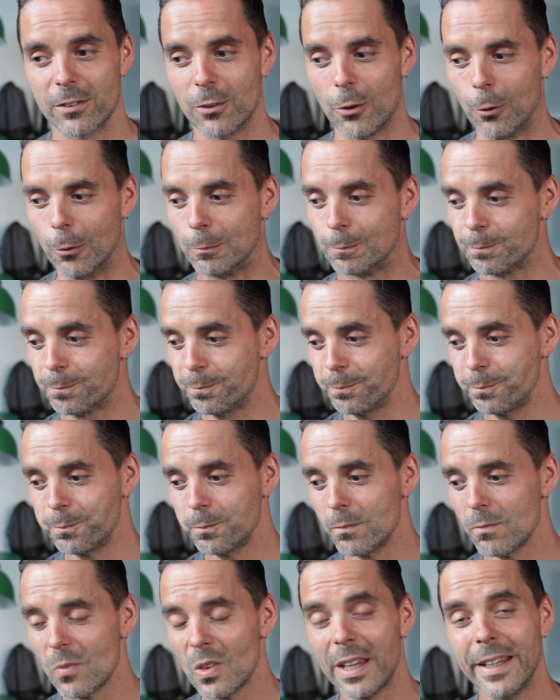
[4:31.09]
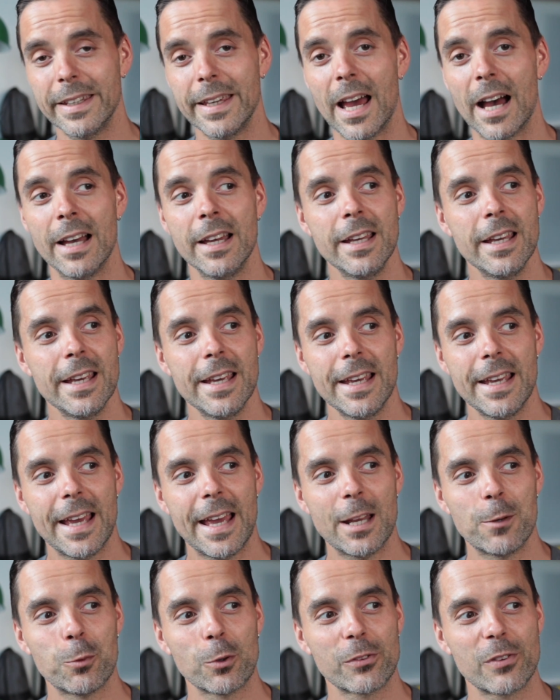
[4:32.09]
So yeah,
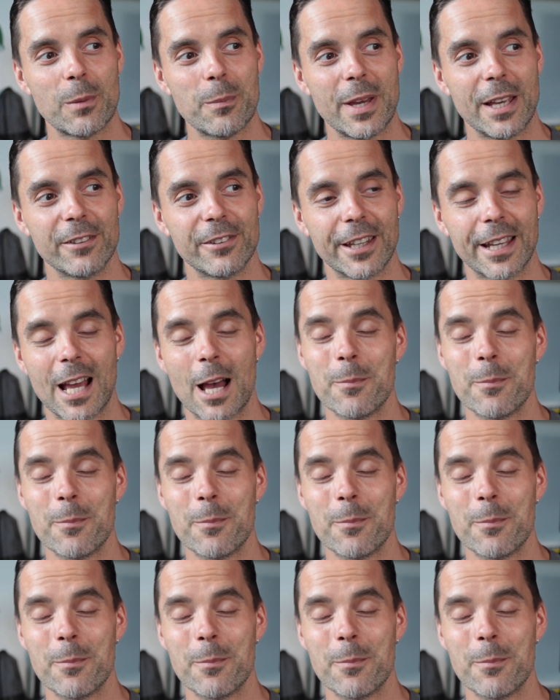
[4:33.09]
it was amazing.